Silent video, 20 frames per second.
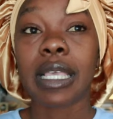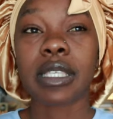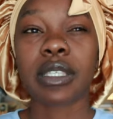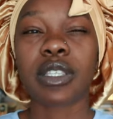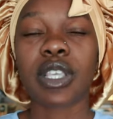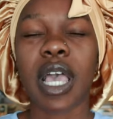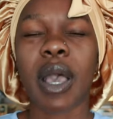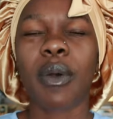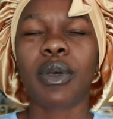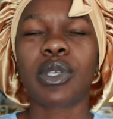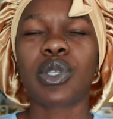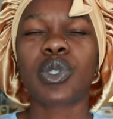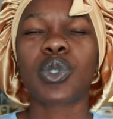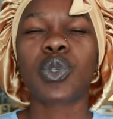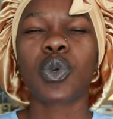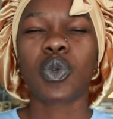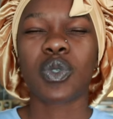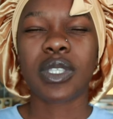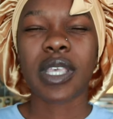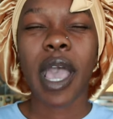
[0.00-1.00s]
guys. I was
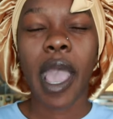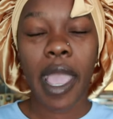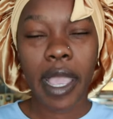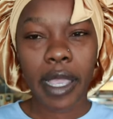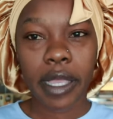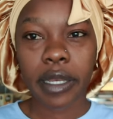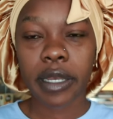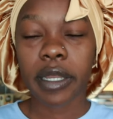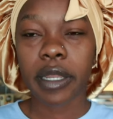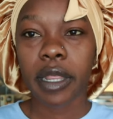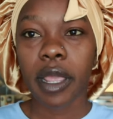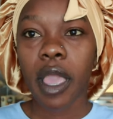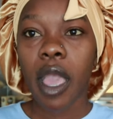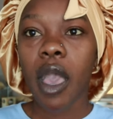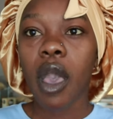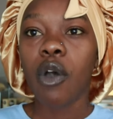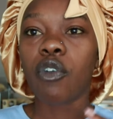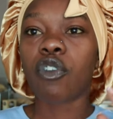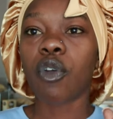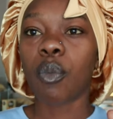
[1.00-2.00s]
so tired
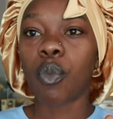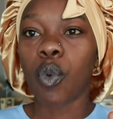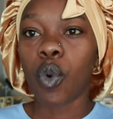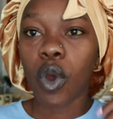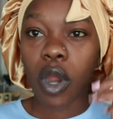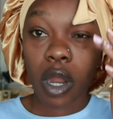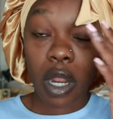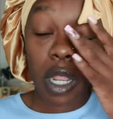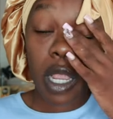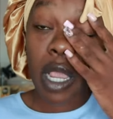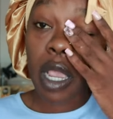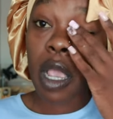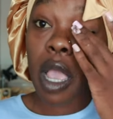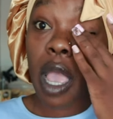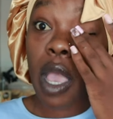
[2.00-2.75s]
from work.